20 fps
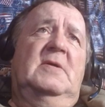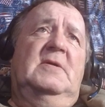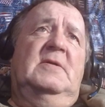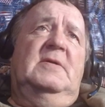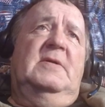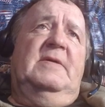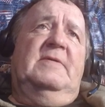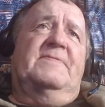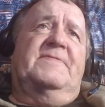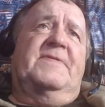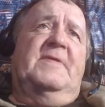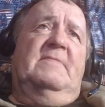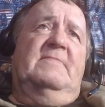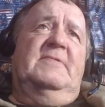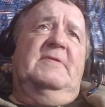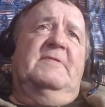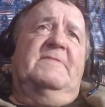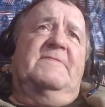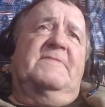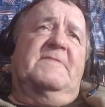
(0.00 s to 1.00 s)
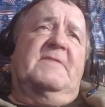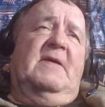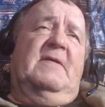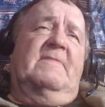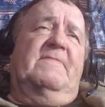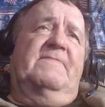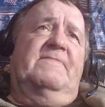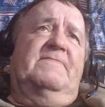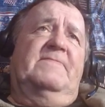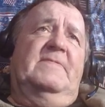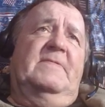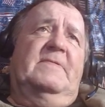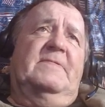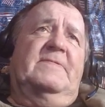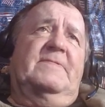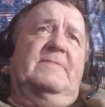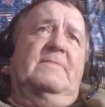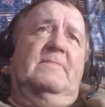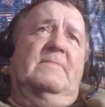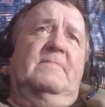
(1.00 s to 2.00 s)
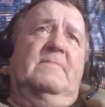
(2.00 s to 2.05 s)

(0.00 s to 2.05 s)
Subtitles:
If some of this stuff, this